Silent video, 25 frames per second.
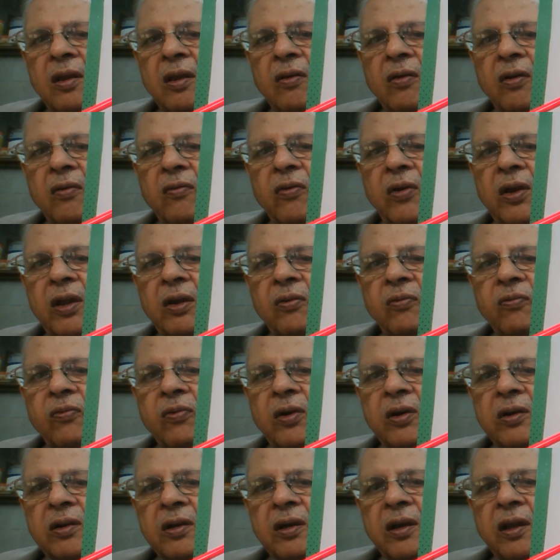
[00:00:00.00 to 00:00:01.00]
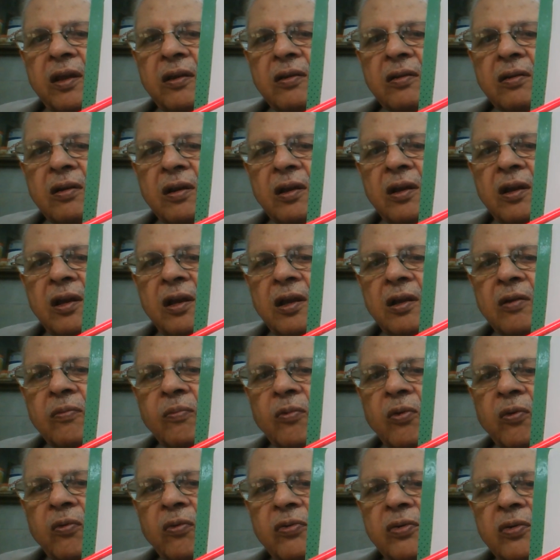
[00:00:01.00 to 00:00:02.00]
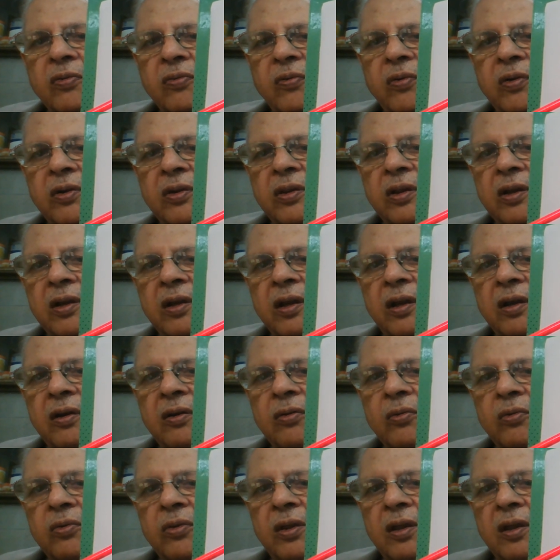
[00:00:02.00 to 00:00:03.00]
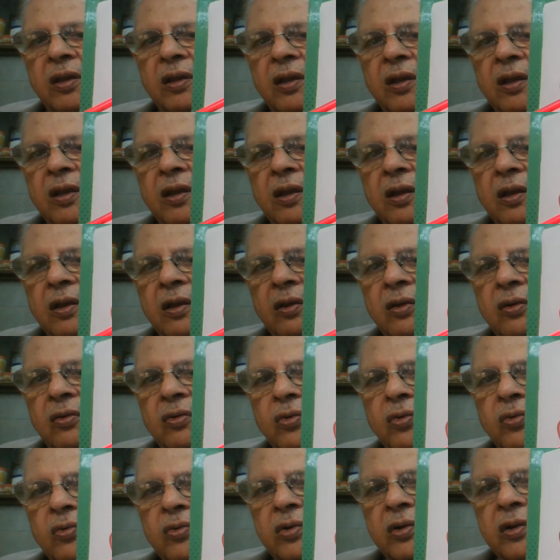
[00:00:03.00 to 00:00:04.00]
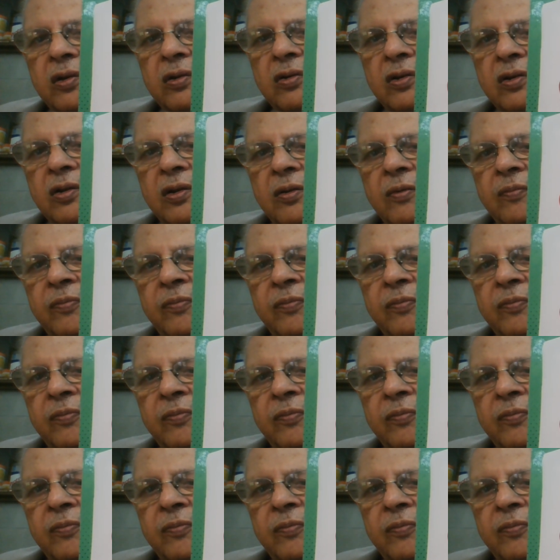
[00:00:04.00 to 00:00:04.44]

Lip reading: When fertilized, it moves further into the uterus